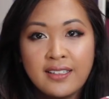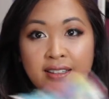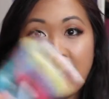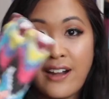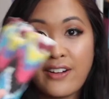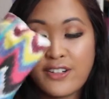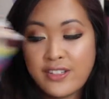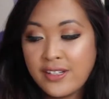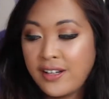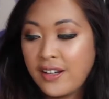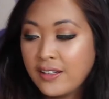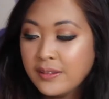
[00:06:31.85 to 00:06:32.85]
liners
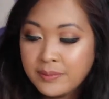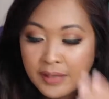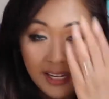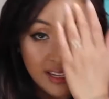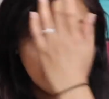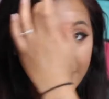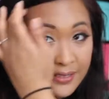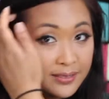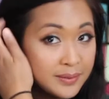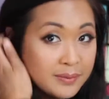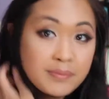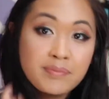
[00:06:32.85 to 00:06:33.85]
in here, and
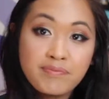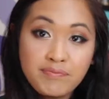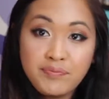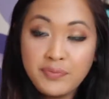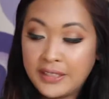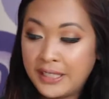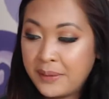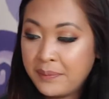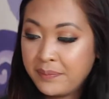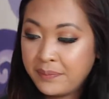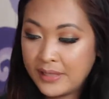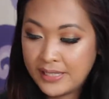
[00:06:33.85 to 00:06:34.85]
yeah,
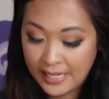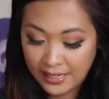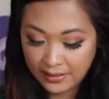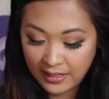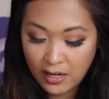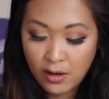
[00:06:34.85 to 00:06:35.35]
it's handy.